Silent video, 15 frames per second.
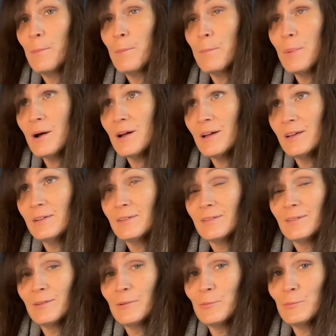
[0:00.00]
but
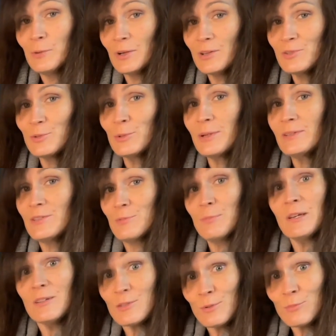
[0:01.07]
we're also going to
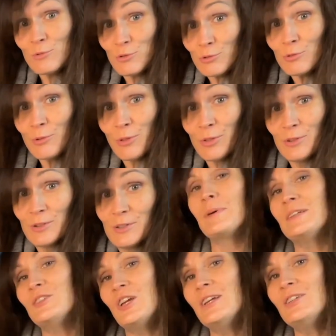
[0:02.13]
speak some truth by
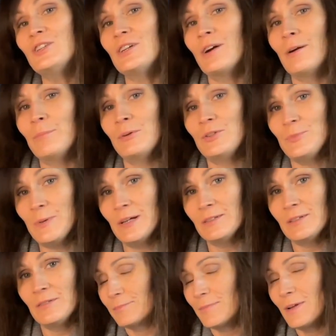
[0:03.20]
changing our
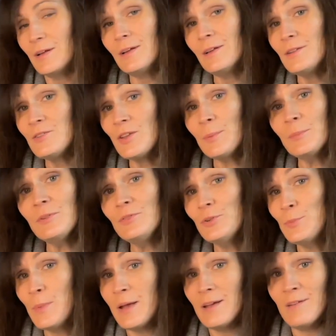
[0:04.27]
perspective. Some of
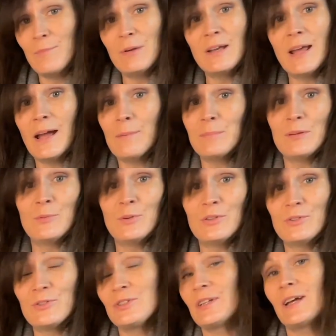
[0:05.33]
you may have been happy with
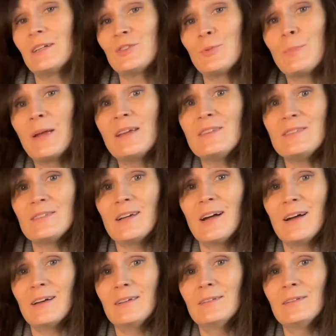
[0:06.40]
your sketch based
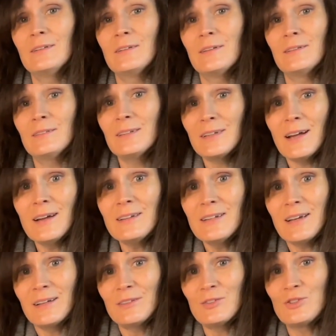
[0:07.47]
on the
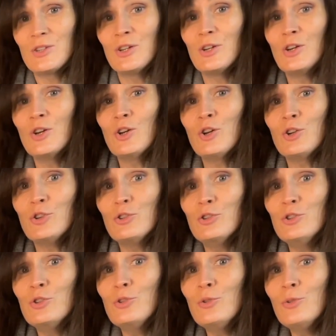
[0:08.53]
context.
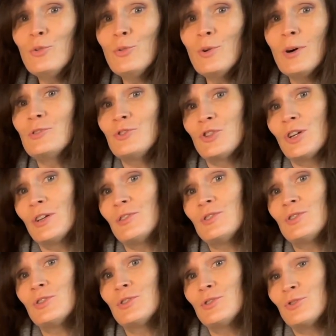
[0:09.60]
You
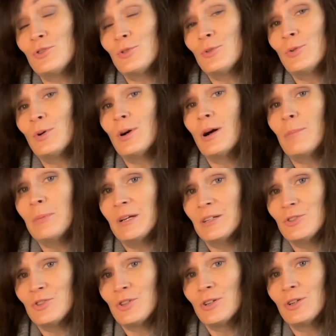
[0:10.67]
just drew a
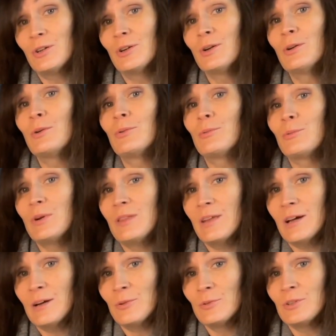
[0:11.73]
picture
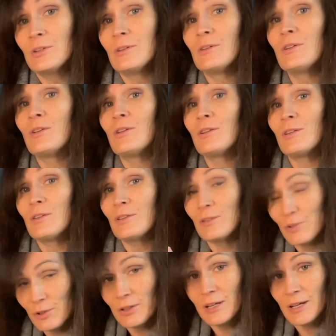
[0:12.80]
without
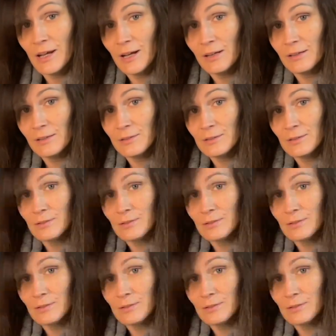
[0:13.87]
looking at it.